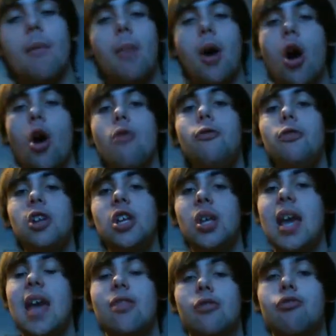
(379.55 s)
But hopefully you
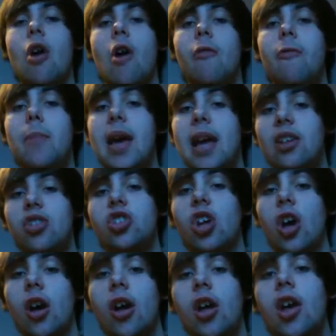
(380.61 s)
get the rough
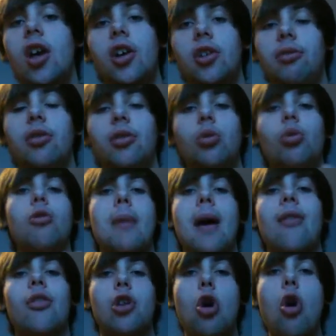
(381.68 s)
picture. So it's all
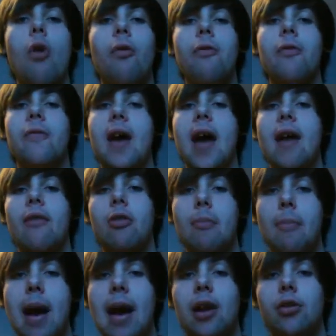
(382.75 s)
about the cough of air at the
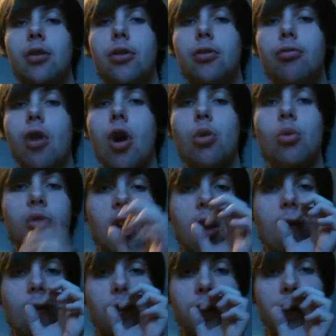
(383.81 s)
back of the throat,
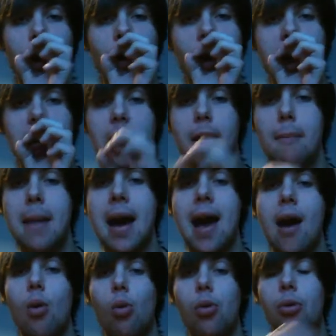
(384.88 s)
the circular
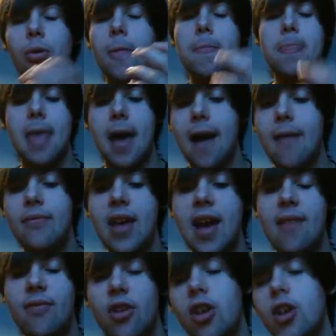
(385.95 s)
mouth, and
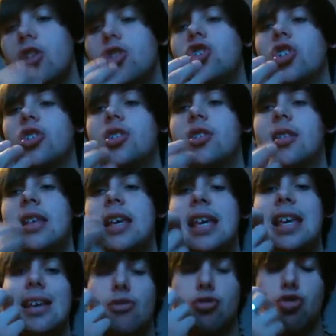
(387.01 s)
then just
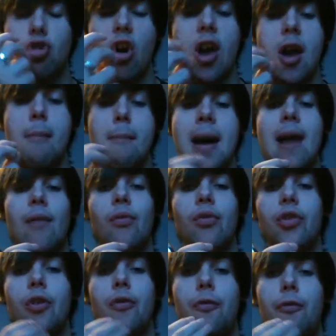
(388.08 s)
the right
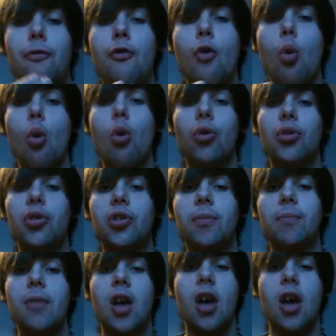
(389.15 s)
amount of force.